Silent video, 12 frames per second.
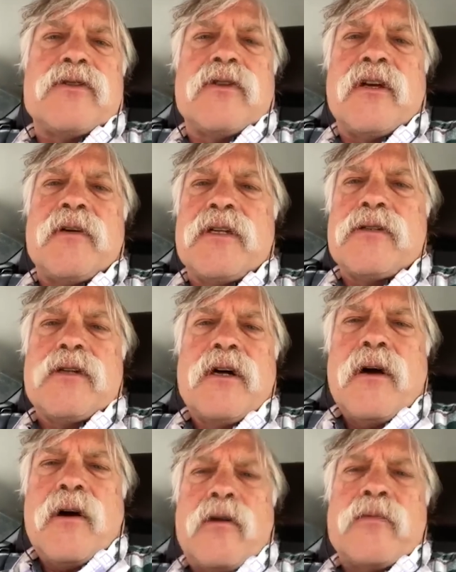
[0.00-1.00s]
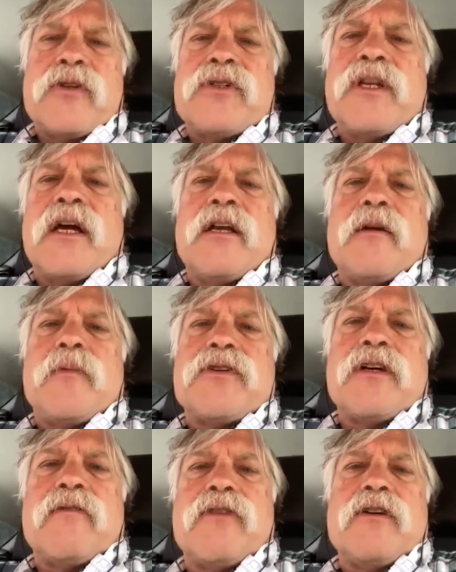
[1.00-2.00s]
So that means almost
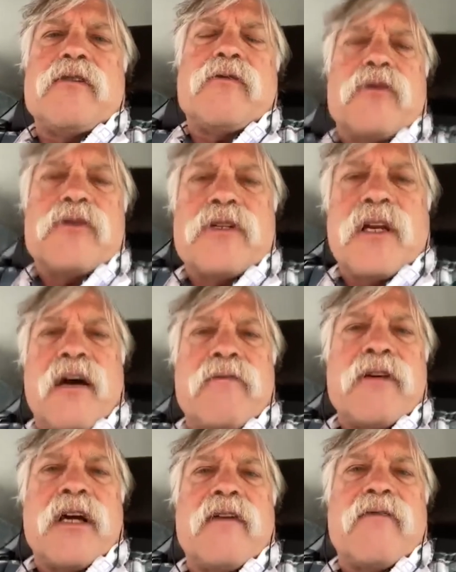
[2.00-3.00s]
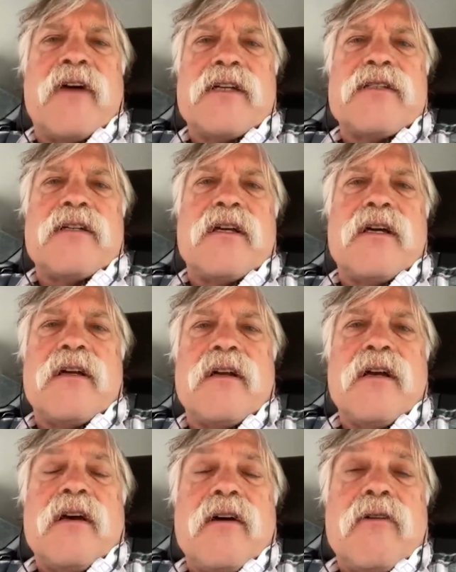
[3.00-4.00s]
90% of these folks that haven't gotten
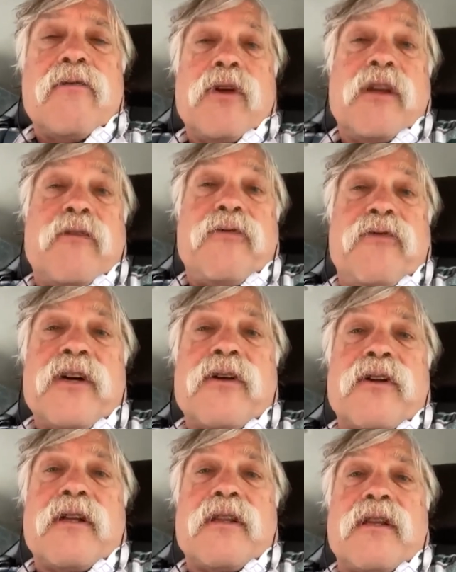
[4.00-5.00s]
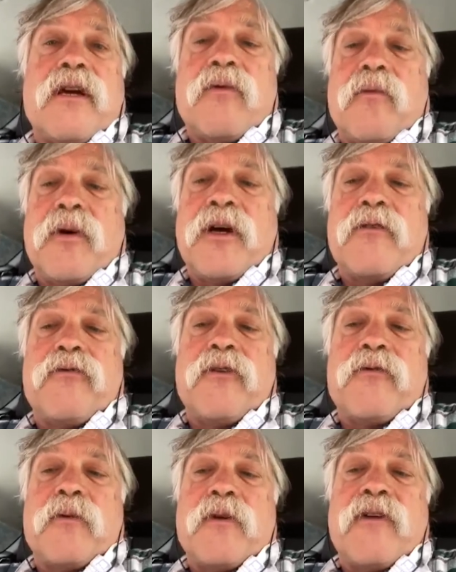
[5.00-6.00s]
vaccinated really feel that they would
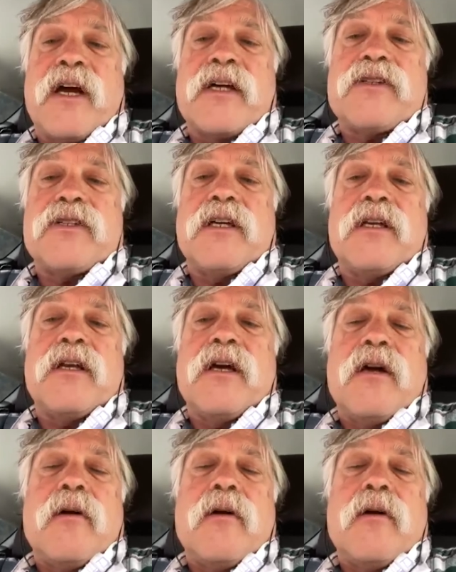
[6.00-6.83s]
benefit from the vaccine,